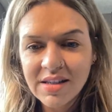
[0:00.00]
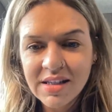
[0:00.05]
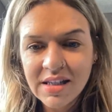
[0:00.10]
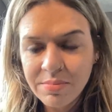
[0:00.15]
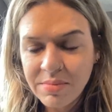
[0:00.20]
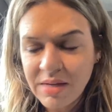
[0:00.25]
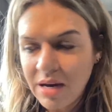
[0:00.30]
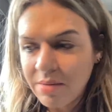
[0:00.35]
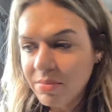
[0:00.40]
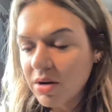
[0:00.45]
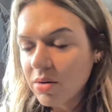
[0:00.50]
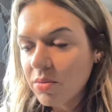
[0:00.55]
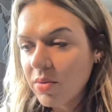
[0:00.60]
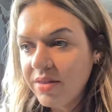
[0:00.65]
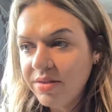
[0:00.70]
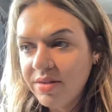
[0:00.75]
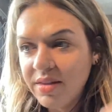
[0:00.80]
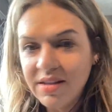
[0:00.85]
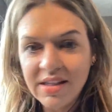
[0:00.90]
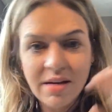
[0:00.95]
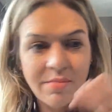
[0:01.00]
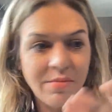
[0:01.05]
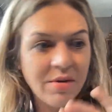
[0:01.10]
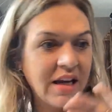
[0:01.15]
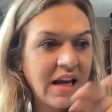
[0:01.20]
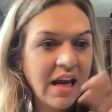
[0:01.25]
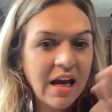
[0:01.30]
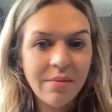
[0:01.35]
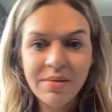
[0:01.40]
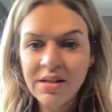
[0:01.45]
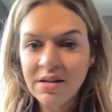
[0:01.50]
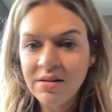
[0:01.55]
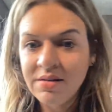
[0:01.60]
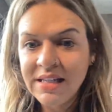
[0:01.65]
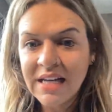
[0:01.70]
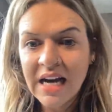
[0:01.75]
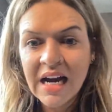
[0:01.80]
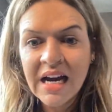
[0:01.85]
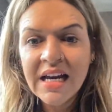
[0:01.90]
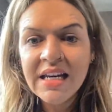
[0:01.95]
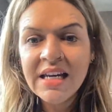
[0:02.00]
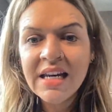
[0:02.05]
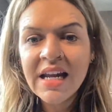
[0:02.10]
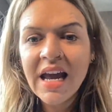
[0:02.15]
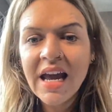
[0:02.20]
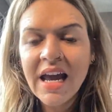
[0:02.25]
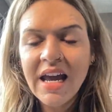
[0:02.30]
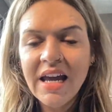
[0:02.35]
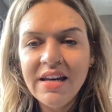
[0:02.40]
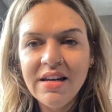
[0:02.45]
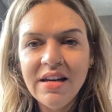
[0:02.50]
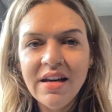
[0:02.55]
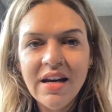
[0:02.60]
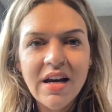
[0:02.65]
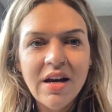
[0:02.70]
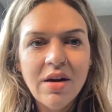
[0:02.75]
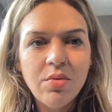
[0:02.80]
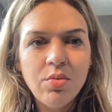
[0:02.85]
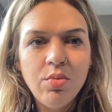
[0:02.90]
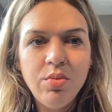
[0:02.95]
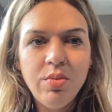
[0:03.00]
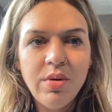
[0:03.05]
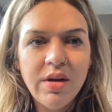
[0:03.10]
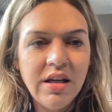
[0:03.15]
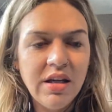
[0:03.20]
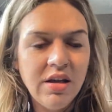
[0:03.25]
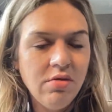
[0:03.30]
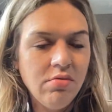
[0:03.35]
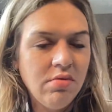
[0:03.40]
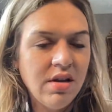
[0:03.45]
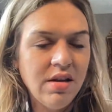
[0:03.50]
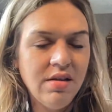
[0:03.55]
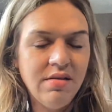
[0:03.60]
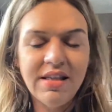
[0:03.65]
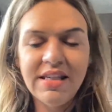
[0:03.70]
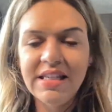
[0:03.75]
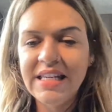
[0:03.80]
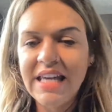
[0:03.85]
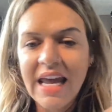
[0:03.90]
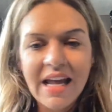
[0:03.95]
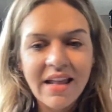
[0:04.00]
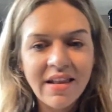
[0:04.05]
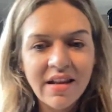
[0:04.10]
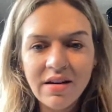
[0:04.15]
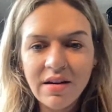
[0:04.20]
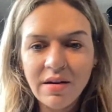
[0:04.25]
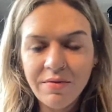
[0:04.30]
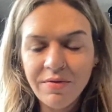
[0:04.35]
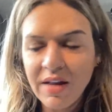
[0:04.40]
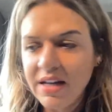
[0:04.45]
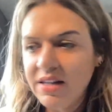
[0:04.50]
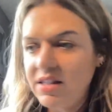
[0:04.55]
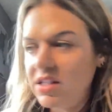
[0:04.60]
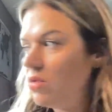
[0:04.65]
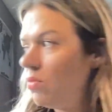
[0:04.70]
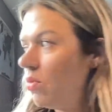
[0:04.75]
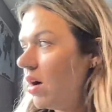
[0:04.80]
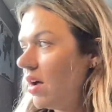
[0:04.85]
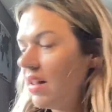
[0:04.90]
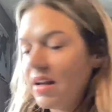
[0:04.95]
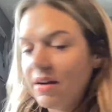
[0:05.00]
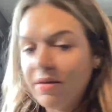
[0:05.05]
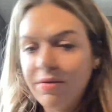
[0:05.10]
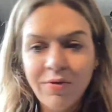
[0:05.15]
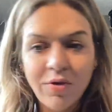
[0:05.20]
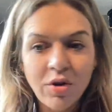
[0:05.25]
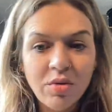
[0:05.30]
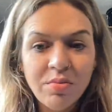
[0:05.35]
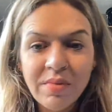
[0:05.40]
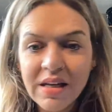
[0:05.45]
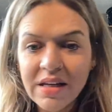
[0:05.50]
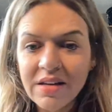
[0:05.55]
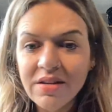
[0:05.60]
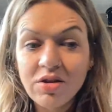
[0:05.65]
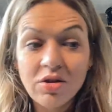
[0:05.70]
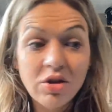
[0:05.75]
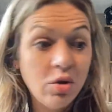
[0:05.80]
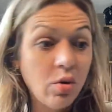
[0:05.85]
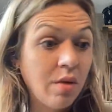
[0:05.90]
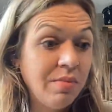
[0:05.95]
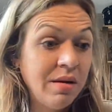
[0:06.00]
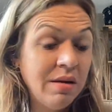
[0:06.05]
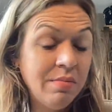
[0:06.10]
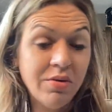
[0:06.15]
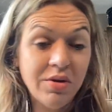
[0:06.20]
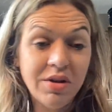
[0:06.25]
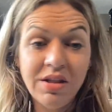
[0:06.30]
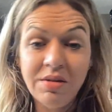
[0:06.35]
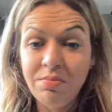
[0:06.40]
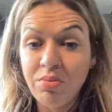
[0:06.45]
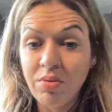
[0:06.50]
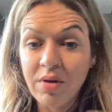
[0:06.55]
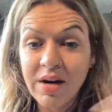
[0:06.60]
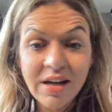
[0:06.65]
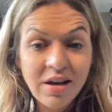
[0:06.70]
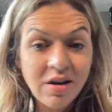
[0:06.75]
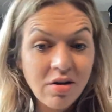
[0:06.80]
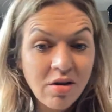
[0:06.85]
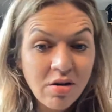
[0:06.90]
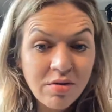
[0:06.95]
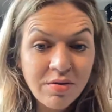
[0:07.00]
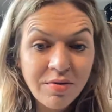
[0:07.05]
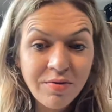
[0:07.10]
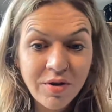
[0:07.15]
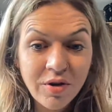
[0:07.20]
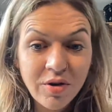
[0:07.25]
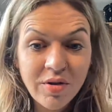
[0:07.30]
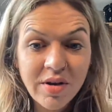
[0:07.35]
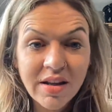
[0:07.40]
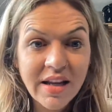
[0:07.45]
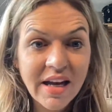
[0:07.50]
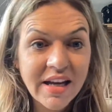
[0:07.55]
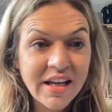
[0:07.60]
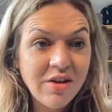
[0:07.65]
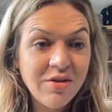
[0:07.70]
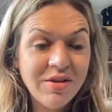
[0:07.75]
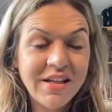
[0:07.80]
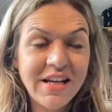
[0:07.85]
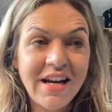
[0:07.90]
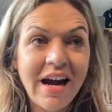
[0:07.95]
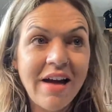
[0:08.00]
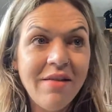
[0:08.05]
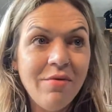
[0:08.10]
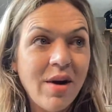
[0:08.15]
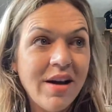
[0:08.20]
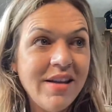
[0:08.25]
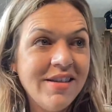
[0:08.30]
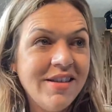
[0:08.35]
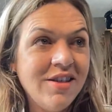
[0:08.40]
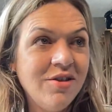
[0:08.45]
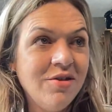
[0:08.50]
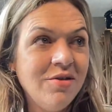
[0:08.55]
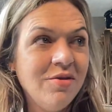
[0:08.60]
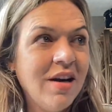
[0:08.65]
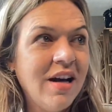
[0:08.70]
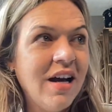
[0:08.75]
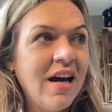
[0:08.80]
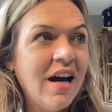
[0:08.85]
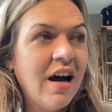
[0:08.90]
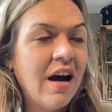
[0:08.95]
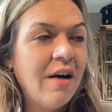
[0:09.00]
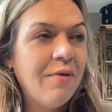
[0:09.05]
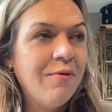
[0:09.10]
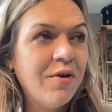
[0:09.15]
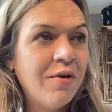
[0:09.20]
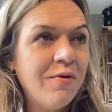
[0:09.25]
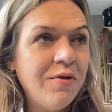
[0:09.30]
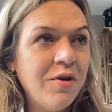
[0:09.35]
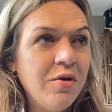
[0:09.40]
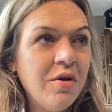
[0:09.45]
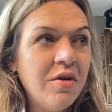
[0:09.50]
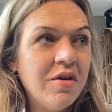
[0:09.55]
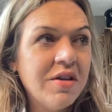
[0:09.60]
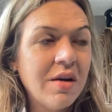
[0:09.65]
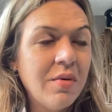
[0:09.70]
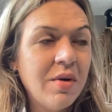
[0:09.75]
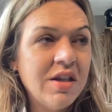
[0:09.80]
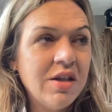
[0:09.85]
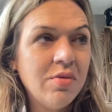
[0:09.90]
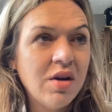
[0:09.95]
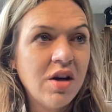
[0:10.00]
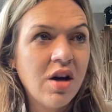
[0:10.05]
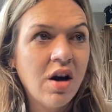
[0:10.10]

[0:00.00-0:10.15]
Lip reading: in September when the summer camps are done. And you can scale it of like, do you want like full meals or do you want people to bring your own food? And like you said, I went to, for a few years, I went to a